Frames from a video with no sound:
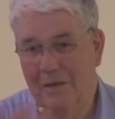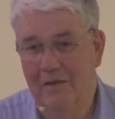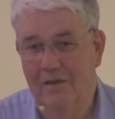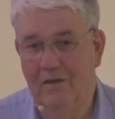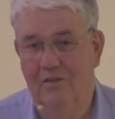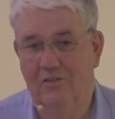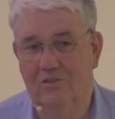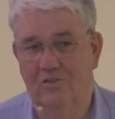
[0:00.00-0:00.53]

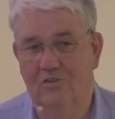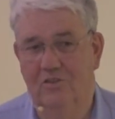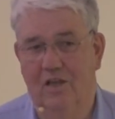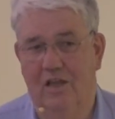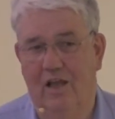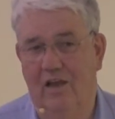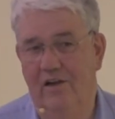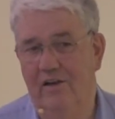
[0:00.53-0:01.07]
He doesn't
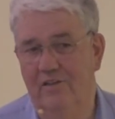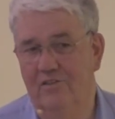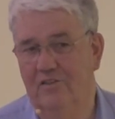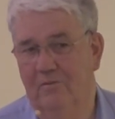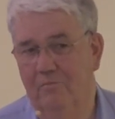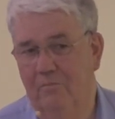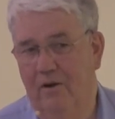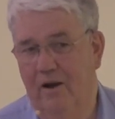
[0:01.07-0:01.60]
say, I need
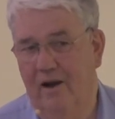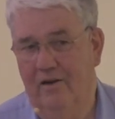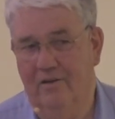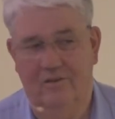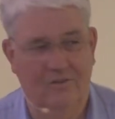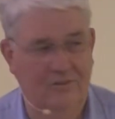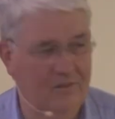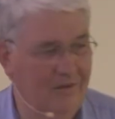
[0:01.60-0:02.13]
some
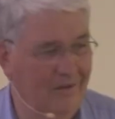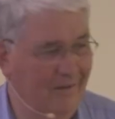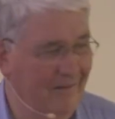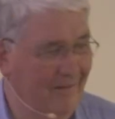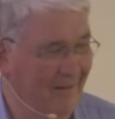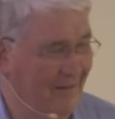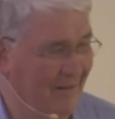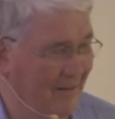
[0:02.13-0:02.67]
practice.
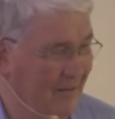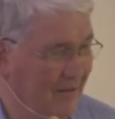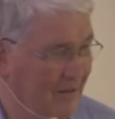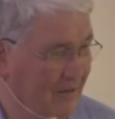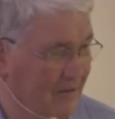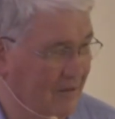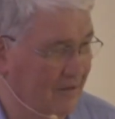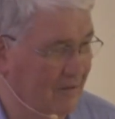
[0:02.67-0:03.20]

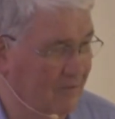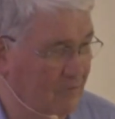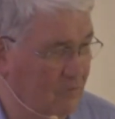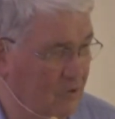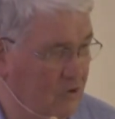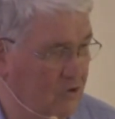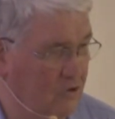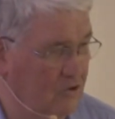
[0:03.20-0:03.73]

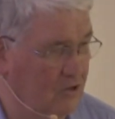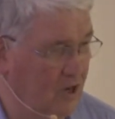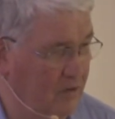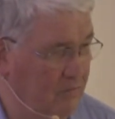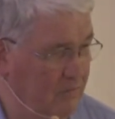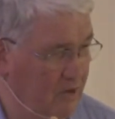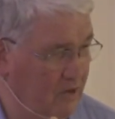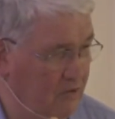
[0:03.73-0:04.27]
Would you
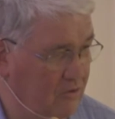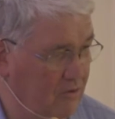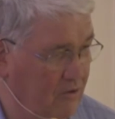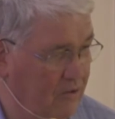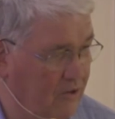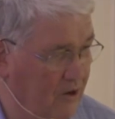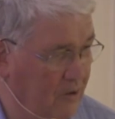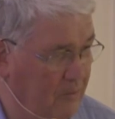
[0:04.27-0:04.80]
send me to
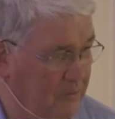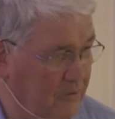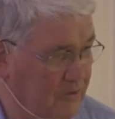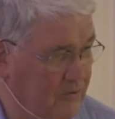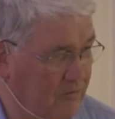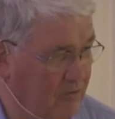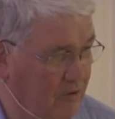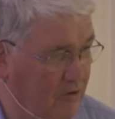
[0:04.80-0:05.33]
a
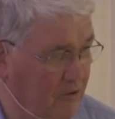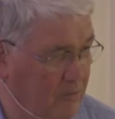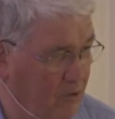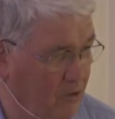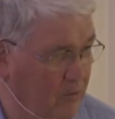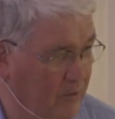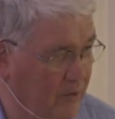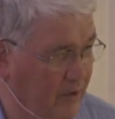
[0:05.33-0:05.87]
therapist for the
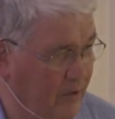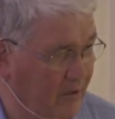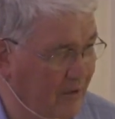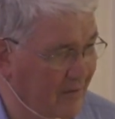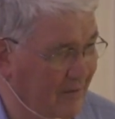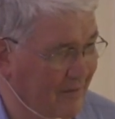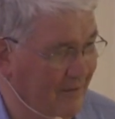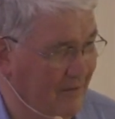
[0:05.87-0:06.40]
moment?
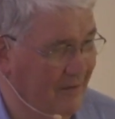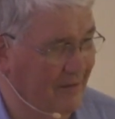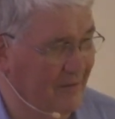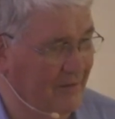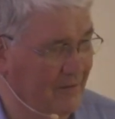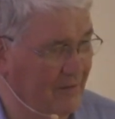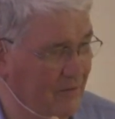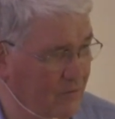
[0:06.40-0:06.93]

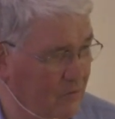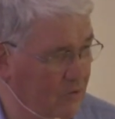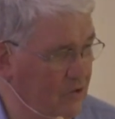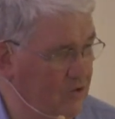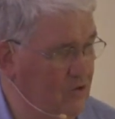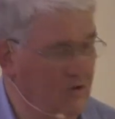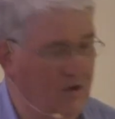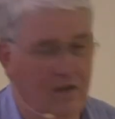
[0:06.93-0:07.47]

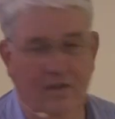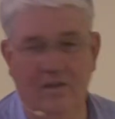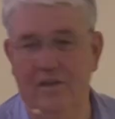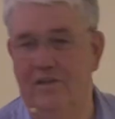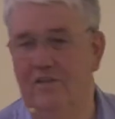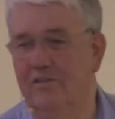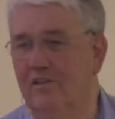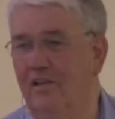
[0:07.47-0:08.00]
Would you at
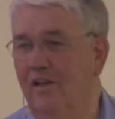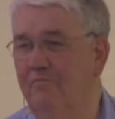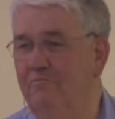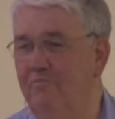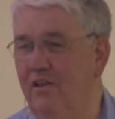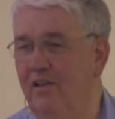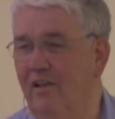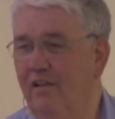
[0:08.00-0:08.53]
least
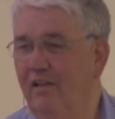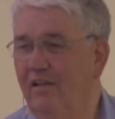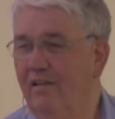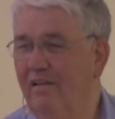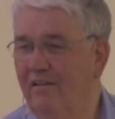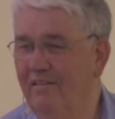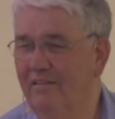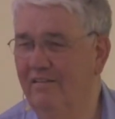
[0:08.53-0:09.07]
let me
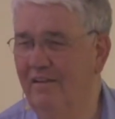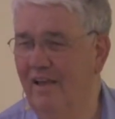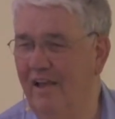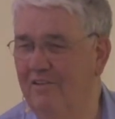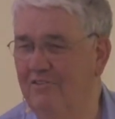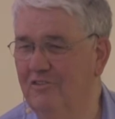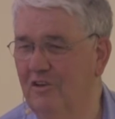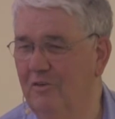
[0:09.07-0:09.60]

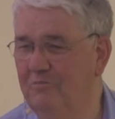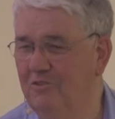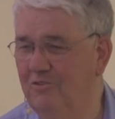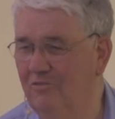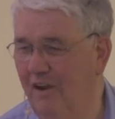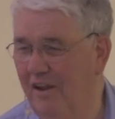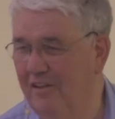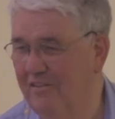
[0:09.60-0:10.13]
gain some
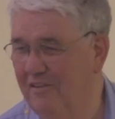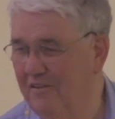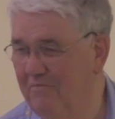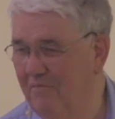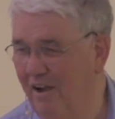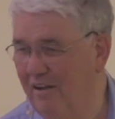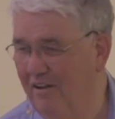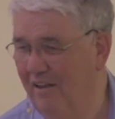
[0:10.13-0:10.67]
strength in
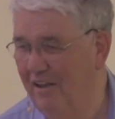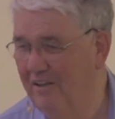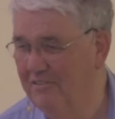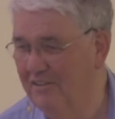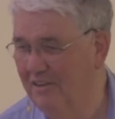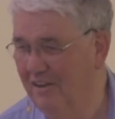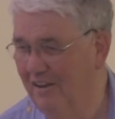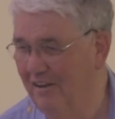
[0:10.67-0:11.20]
my
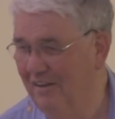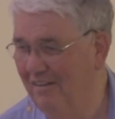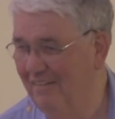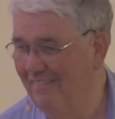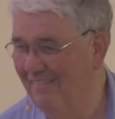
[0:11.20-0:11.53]
legs again?